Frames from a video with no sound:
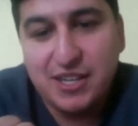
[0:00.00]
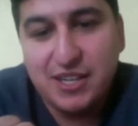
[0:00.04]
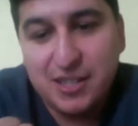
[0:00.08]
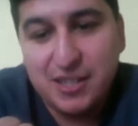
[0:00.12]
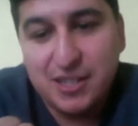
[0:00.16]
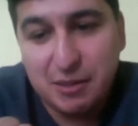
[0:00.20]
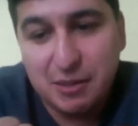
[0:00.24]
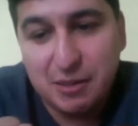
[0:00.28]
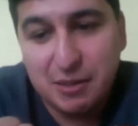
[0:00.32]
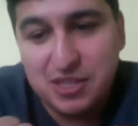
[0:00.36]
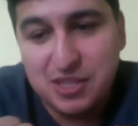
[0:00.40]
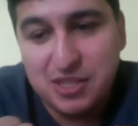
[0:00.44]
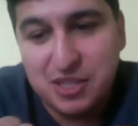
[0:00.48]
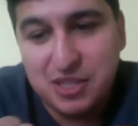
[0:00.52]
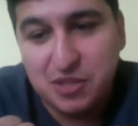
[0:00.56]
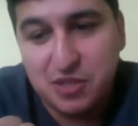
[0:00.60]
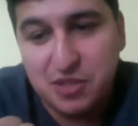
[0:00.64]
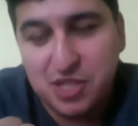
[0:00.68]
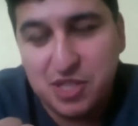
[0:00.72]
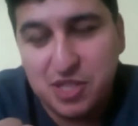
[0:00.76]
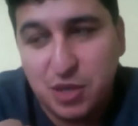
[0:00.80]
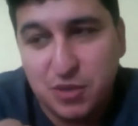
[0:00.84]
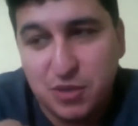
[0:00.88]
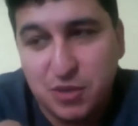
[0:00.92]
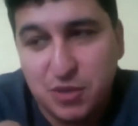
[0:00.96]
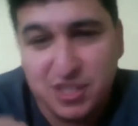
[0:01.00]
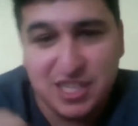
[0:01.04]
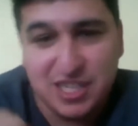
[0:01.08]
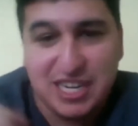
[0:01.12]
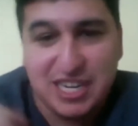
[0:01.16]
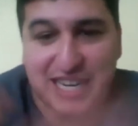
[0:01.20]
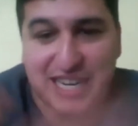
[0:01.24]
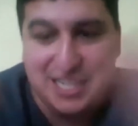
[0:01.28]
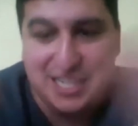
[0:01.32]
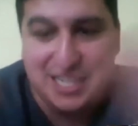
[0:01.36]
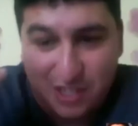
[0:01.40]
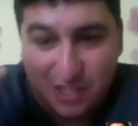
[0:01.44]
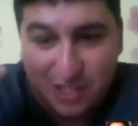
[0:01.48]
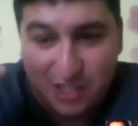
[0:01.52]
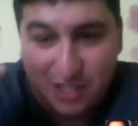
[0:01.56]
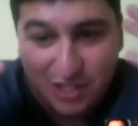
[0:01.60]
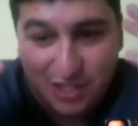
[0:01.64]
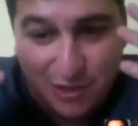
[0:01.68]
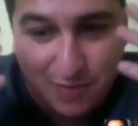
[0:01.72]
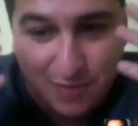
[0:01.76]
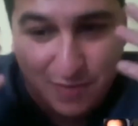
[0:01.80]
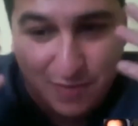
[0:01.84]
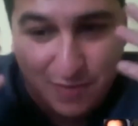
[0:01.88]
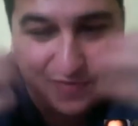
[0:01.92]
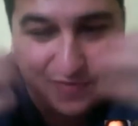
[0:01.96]
That means he'll disown his ass.
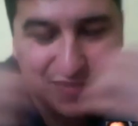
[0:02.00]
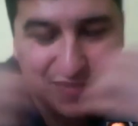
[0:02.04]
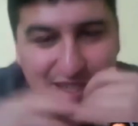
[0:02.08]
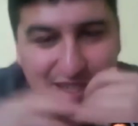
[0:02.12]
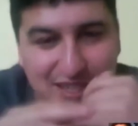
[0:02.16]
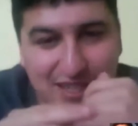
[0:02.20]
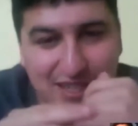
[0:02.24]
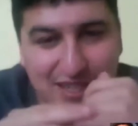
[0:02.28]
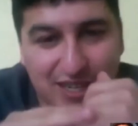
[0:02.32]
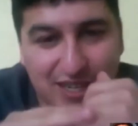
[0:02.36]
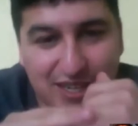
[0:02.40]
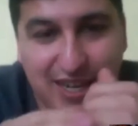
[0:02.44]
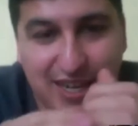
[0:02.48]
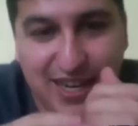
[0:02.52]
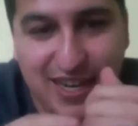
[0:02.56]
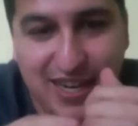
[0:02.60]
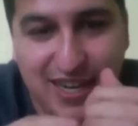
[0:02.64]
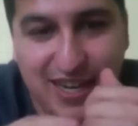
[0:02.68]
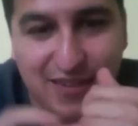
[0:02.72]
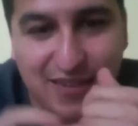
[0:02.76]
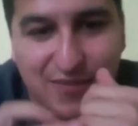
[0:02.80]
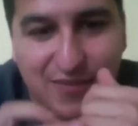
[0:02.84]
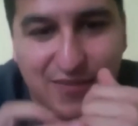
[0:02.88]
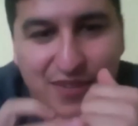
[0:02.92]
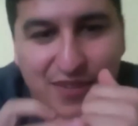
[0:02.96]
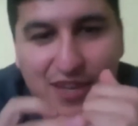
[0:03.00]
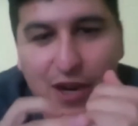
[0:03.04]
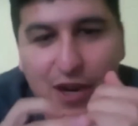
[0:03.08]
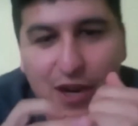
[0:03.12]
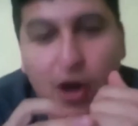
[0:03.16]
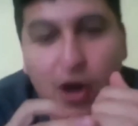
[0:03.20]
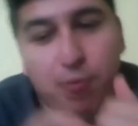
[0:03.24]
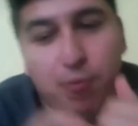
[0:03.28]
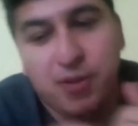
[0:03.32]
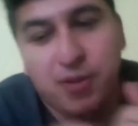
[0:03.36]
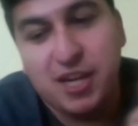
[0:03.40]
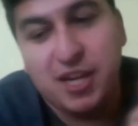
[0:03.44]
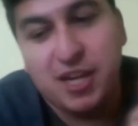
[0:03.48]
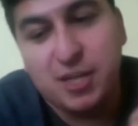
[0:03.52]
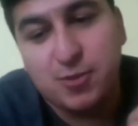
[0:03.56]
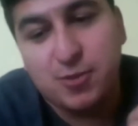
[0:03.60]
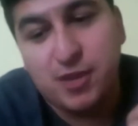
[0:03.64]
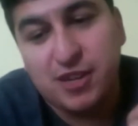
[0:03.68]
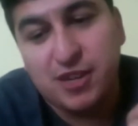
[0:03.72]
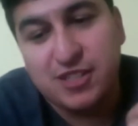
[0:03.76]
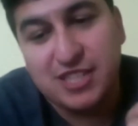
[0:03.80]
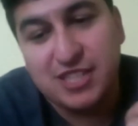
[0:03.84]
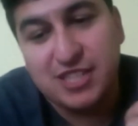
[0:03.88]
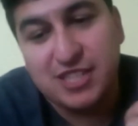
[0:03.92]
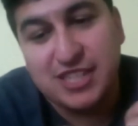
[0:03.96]
So, yeah. Oh, plus we
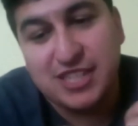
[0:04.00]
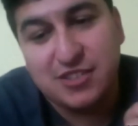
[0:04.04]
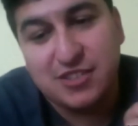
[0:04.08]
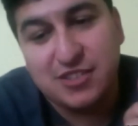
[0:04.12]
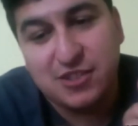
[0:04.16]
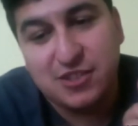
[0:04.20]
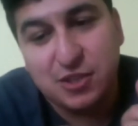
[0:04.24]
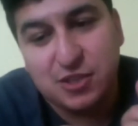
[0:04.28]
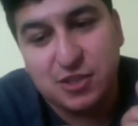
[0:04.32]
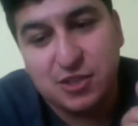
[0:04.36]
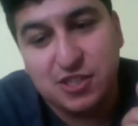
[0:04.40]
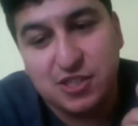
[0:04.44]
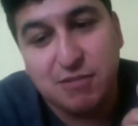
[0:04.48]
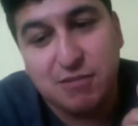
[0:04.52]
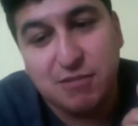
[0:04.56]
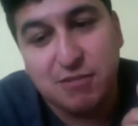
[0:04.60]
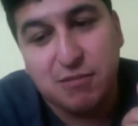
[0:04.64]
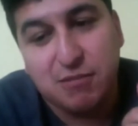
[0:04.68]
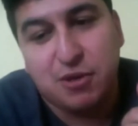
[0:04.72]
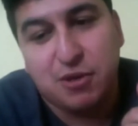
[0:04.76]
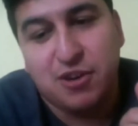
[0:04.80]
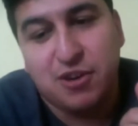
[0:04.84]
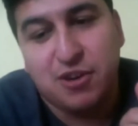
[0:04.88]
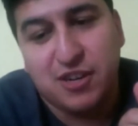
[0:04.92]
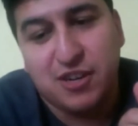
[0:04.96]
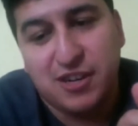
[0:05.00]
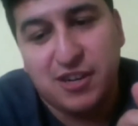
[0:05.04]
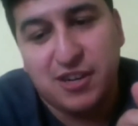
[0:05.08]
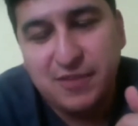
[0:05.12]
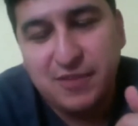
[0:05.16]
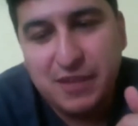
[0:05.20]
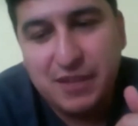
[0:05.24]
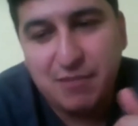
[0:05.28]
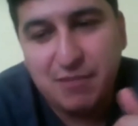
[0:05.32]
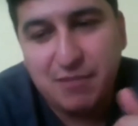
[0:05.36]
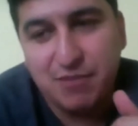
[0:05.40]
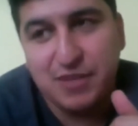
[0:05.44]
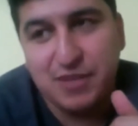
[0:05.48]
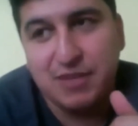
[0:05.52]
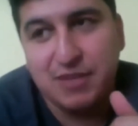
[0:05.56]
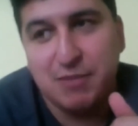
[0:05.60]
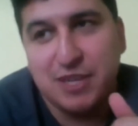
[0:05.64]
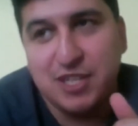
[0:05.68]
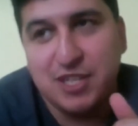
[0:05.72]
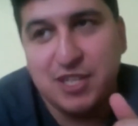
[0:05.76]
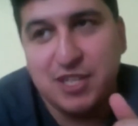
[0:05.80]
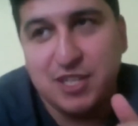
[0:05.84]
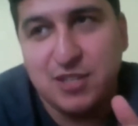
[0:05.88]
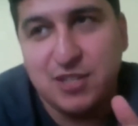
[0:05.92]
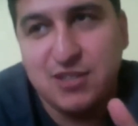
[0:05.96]
also get introduced to Gamora, played
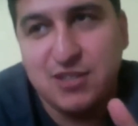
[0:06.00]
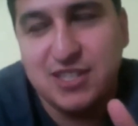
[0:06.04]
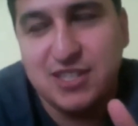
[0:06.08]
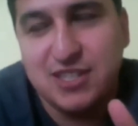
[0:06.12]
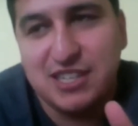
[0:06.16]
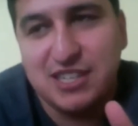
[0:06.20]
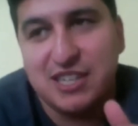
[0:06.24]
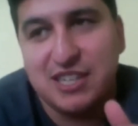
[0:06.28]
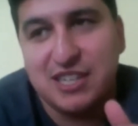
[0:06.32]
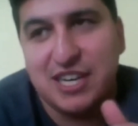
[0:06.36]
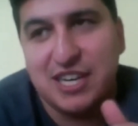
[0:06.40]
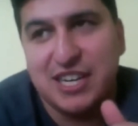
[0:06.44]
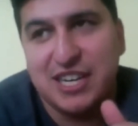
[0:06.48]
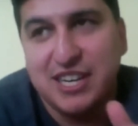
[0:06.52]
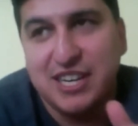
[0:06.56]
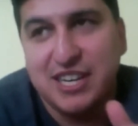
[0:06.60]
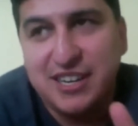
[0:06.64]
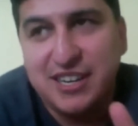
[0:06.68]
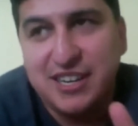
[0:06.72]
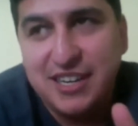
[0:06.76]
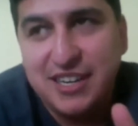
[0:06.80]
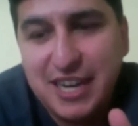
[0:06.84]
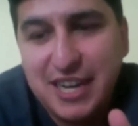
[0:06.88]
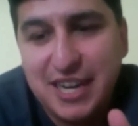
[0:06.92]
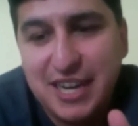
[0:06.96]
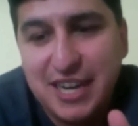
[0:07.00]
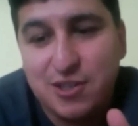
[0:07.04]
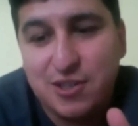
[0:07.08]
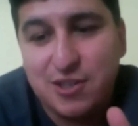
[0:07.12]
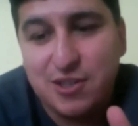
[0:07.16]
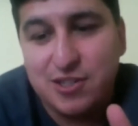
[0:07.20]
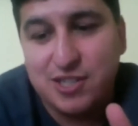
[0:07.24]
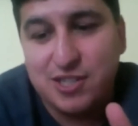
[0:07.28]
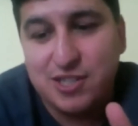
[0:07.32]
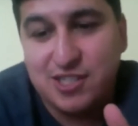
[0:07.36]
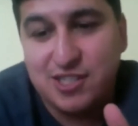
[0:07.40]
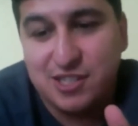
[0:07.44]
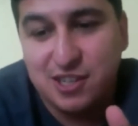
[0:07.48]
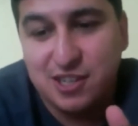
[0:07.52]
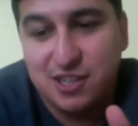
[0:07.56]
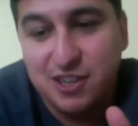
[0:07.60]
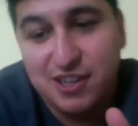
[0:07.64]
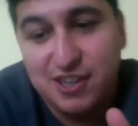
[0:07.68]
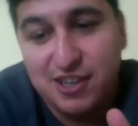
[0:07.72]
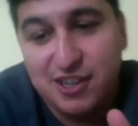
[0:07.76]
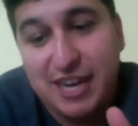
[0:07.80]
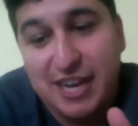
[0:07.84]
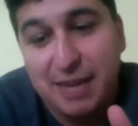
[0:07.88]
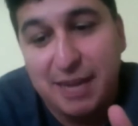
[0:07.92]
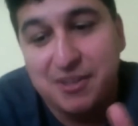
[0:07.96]
by Zoe Saldana, and her sister
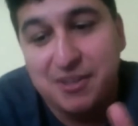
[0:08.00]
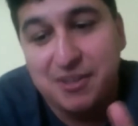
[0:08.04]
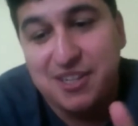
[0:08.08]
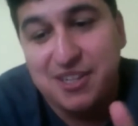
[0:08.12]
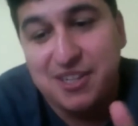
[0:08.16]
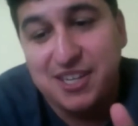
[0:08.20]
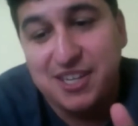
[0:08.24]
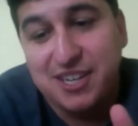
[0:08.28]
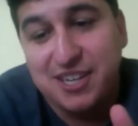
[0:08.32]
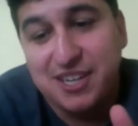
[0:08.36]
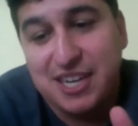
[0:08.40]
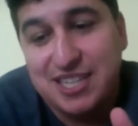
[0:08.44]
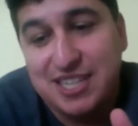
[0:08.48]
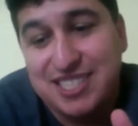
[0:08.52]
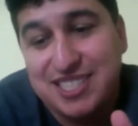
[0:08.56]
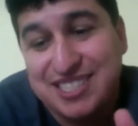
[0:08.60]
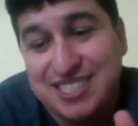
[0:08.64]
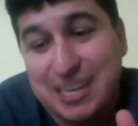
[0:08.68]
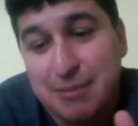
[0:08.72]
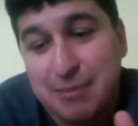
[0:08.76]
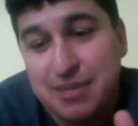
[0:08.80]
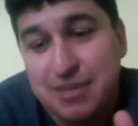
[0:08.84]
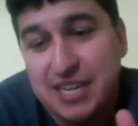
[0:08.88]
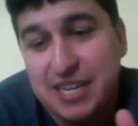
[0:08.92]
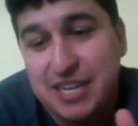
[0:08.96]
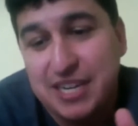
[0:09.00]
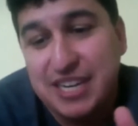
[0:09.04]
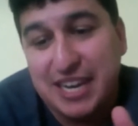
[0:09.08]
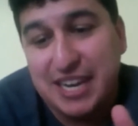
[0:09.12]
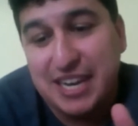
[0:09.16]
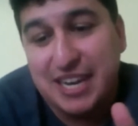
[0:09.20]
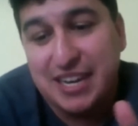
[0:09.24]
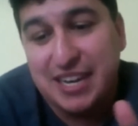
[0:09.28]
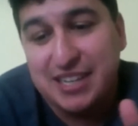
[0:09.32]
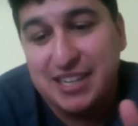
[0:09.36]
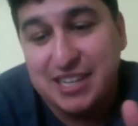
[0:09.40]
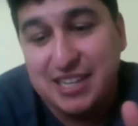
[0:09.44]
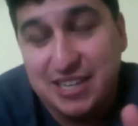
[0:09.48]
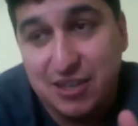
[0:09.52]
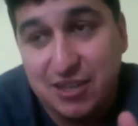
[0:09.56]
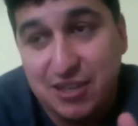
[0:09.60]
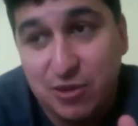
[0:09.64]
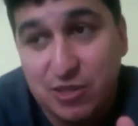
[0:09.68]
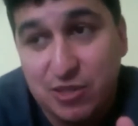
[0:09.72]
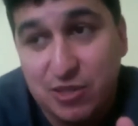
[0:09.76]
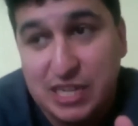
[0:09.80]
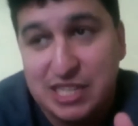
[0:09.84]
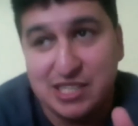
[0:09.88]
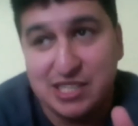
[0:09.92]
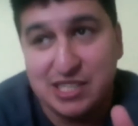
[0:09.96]
Nebula, a cybernetic alien
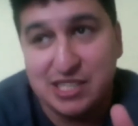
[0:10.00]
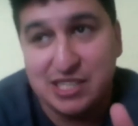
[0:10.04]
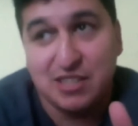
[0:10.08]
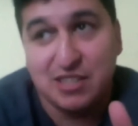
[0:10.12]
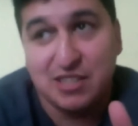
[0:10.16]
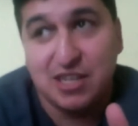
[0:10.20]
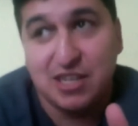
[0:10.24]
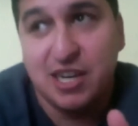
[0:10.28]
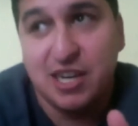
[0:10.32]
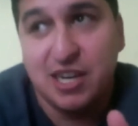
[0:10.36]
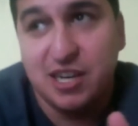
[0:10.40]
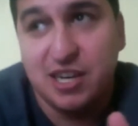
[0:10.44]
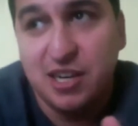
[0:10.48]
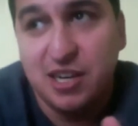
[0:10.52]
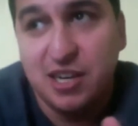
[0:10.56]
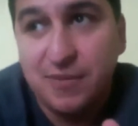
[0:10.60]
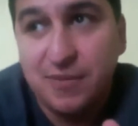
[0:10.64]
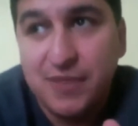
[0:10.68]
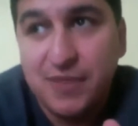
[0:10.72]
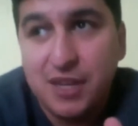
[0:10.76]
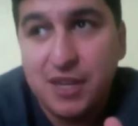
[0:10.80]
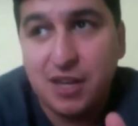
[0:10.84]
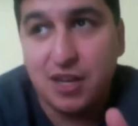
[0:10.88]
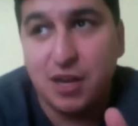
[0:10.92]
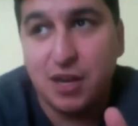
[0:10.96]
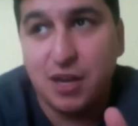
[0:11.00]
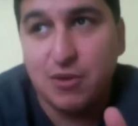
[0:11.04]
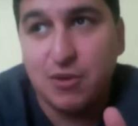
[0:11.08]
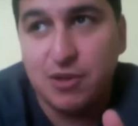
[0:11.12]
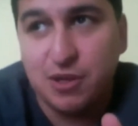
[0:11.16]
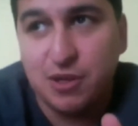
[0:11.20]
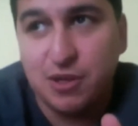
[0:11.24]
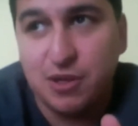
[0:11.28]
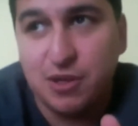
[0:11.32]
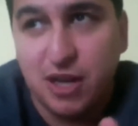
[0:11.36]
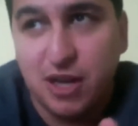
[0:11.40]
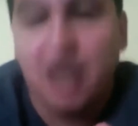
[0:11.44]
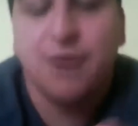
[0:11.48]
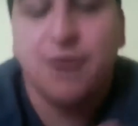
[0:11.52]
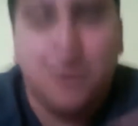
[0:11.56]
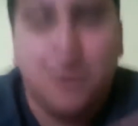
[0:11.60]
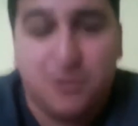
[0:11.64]
who's actually the daughter, along with her, of